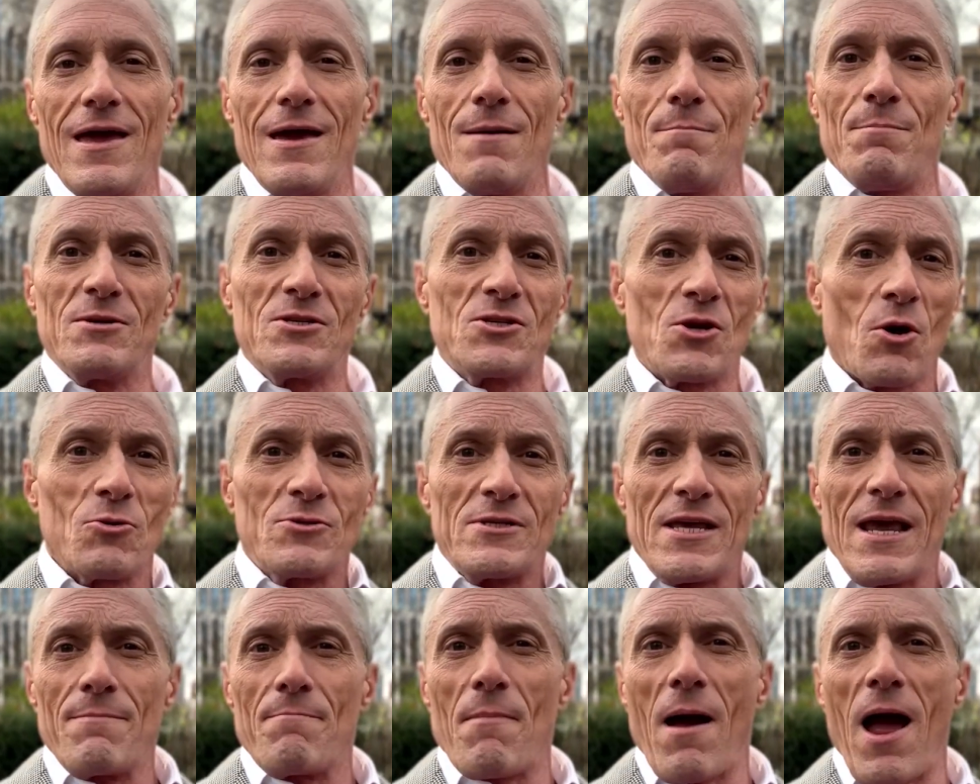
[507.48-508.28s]
But don't
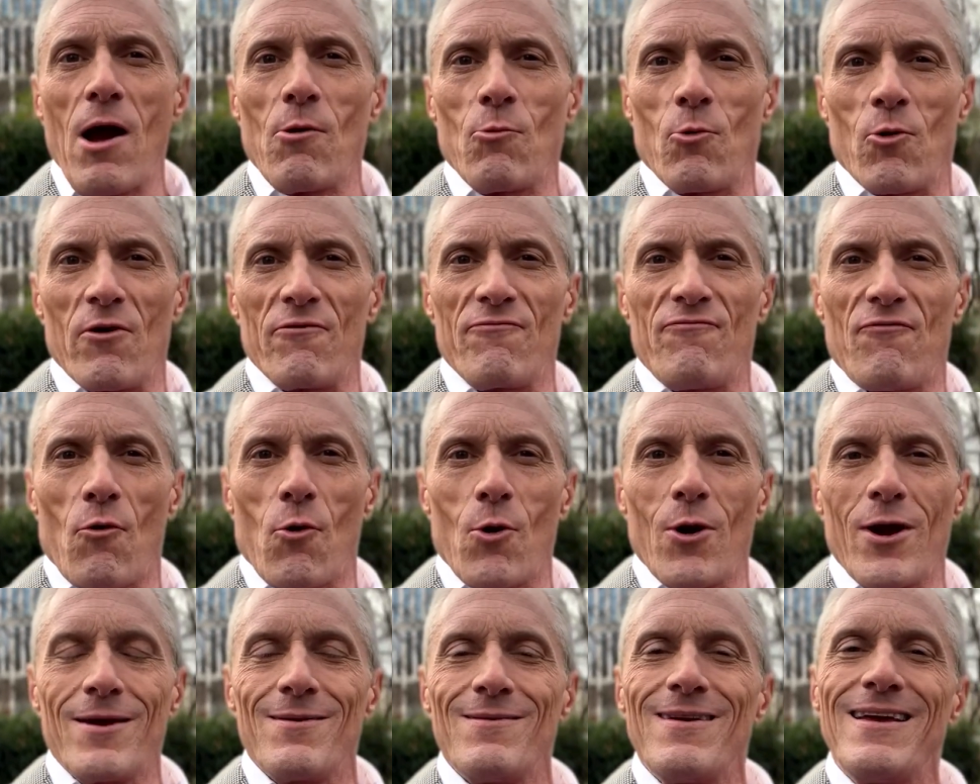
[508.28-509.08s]
take my word
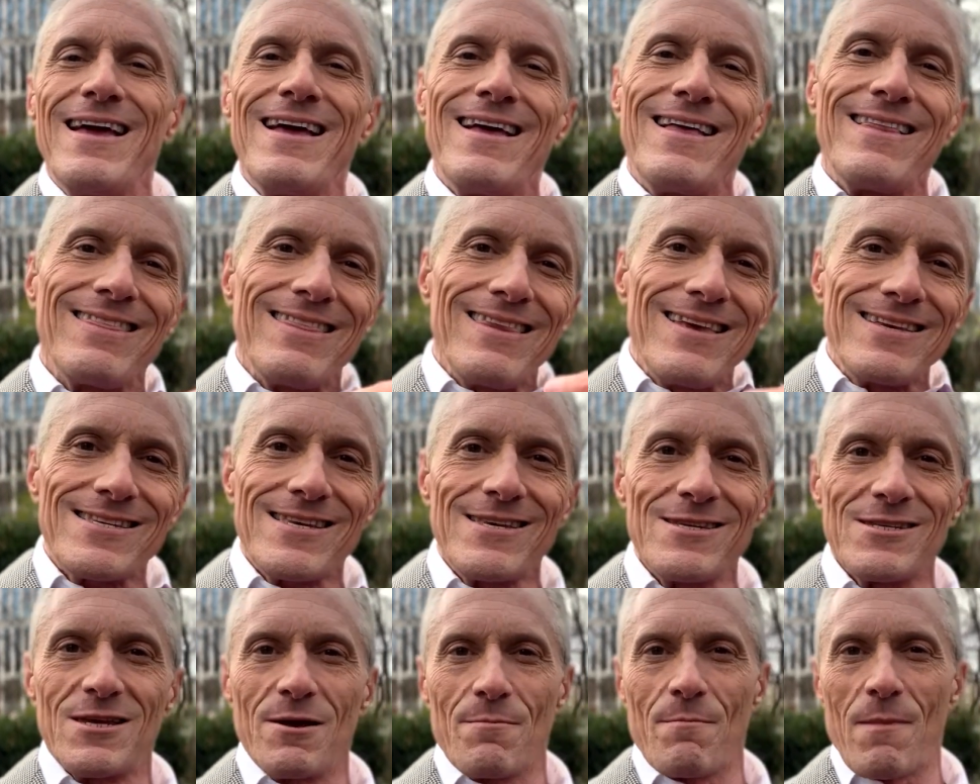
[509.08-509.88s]
for it.
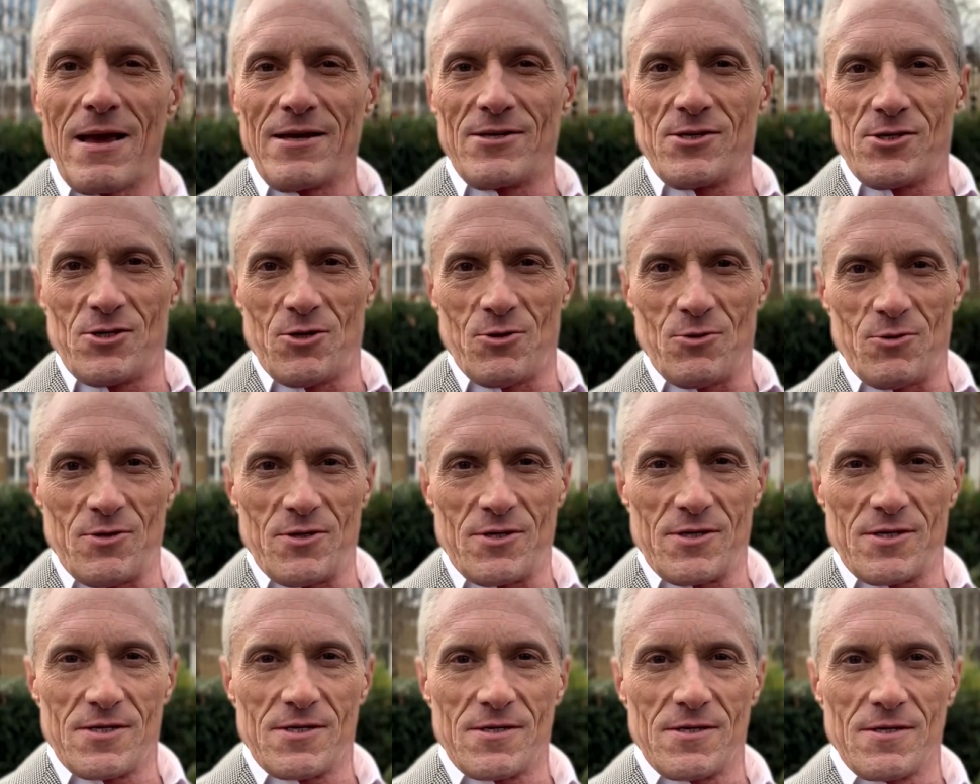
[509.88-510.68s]
Listen to my
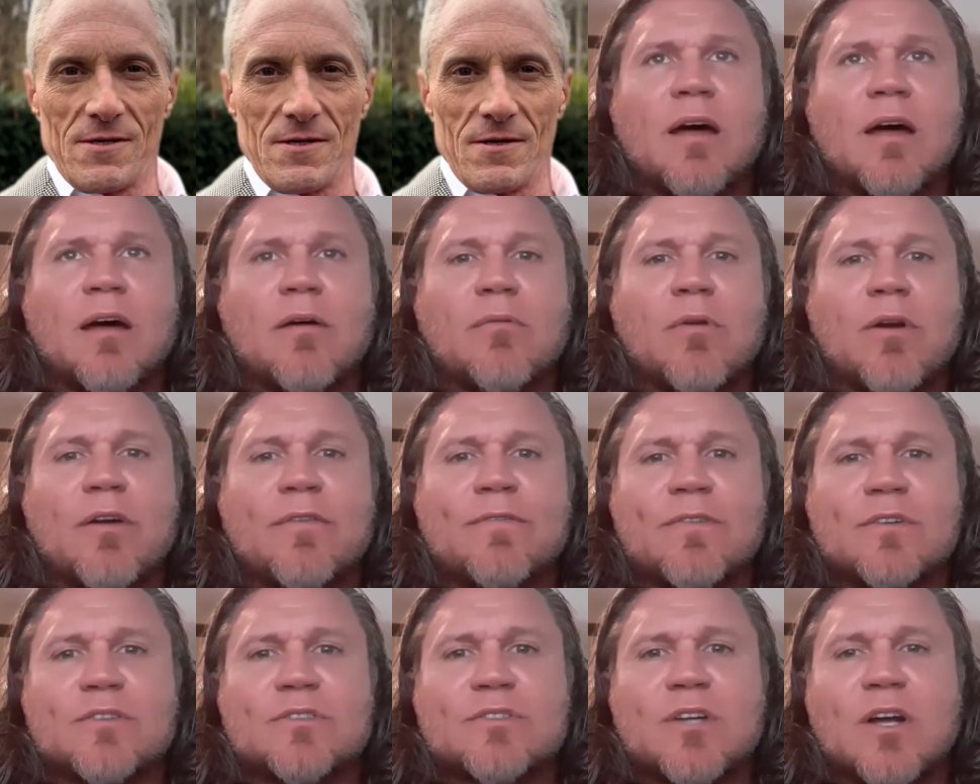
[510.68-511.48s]
students. When I
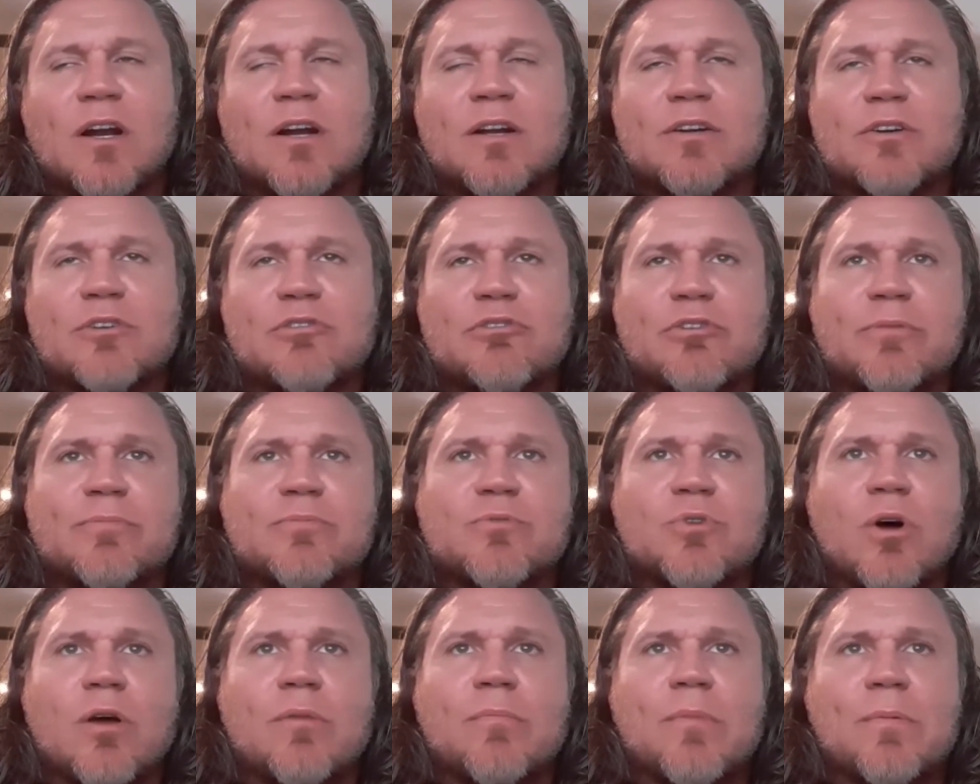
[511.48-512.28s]
first got into
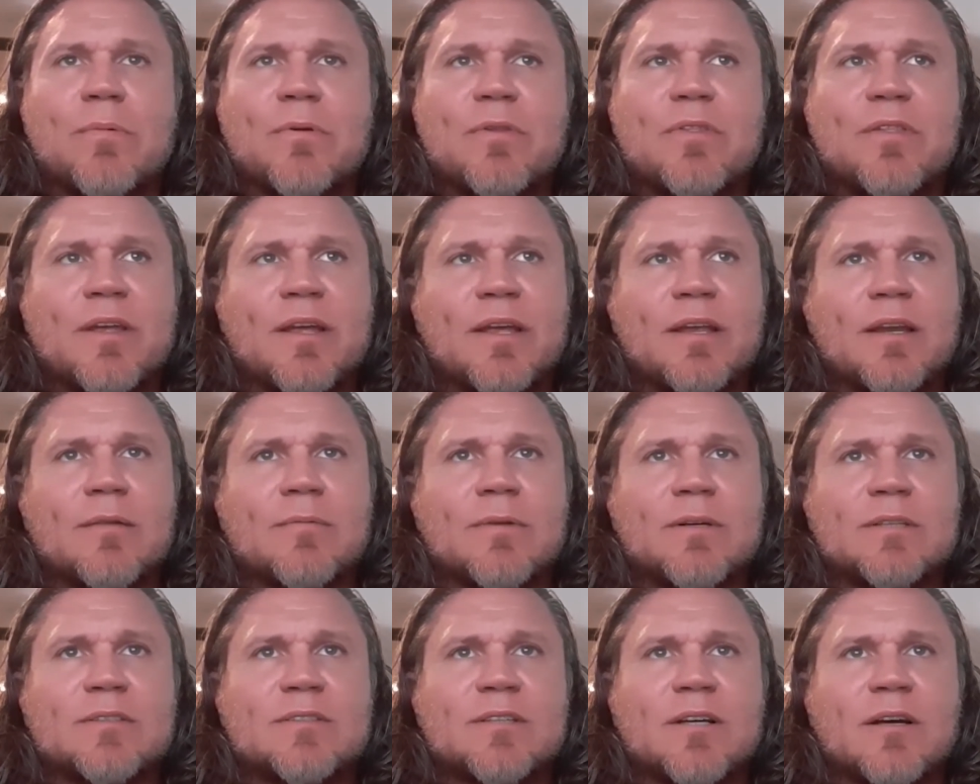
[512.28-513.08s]
crypto, I remember thinking to
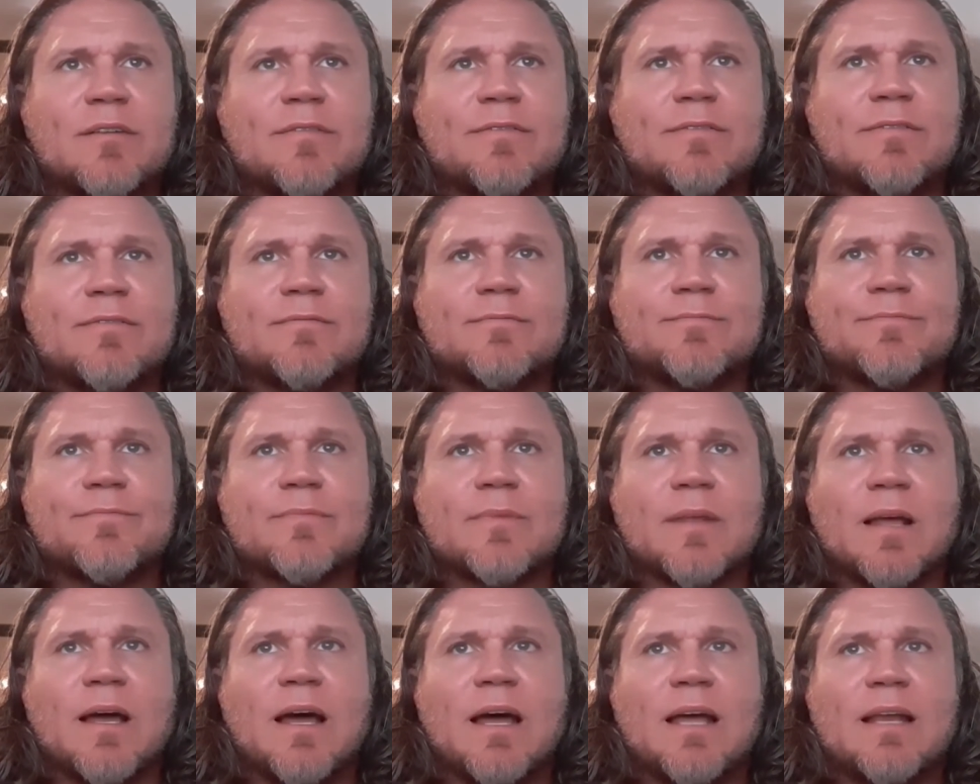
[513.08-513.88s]
myself,
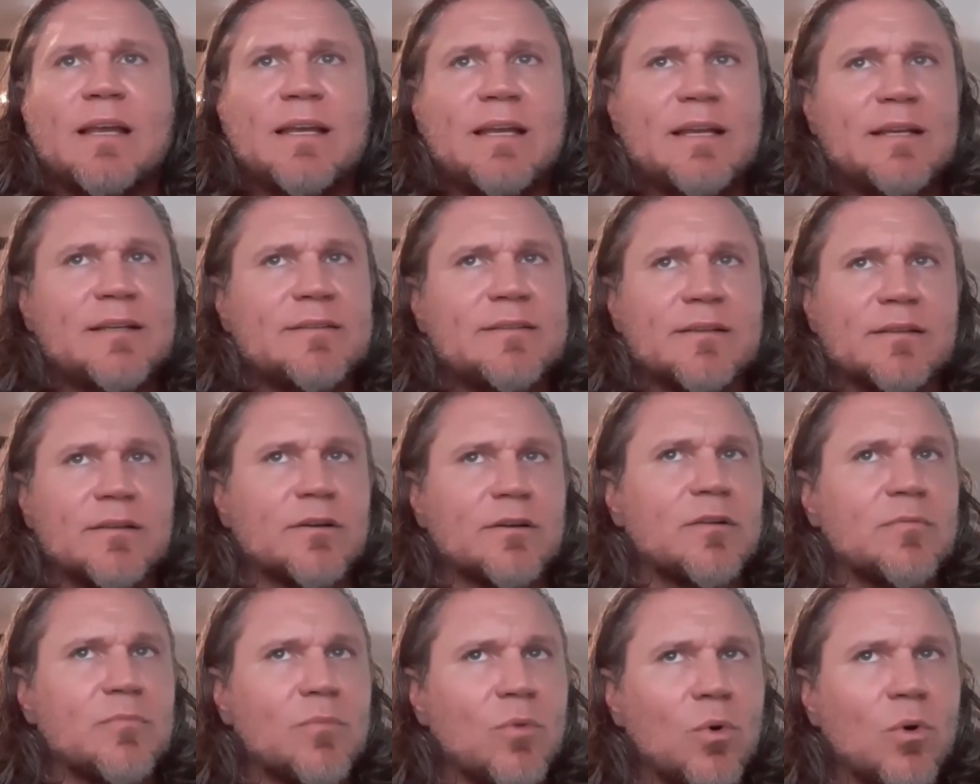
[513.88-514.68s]
I need to
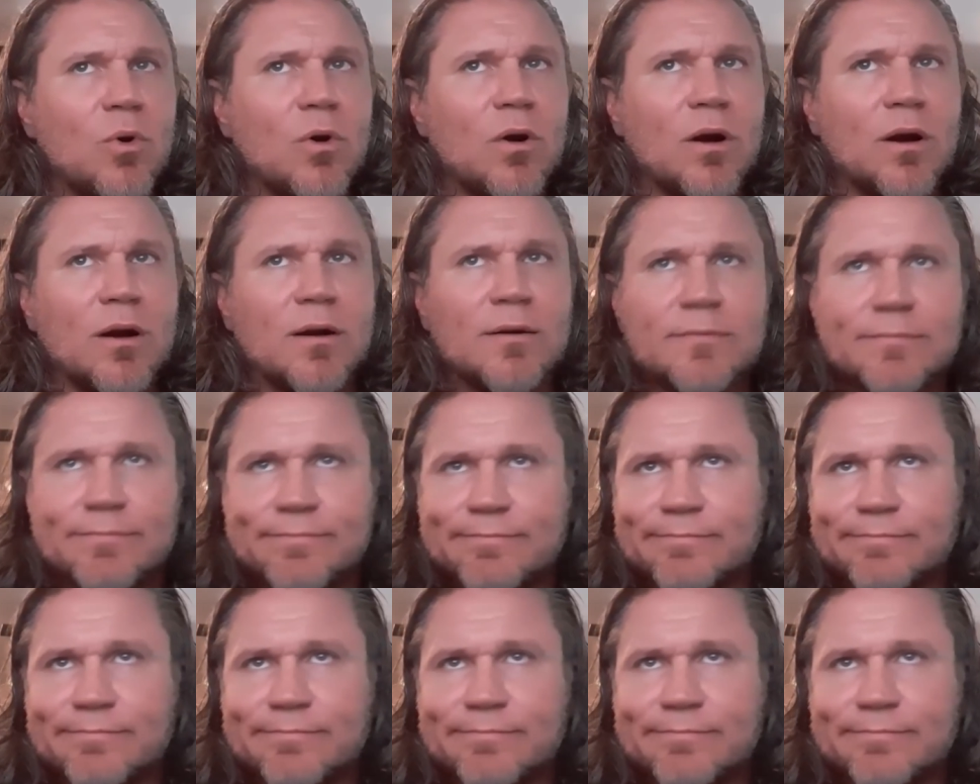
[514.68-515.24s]
learn more.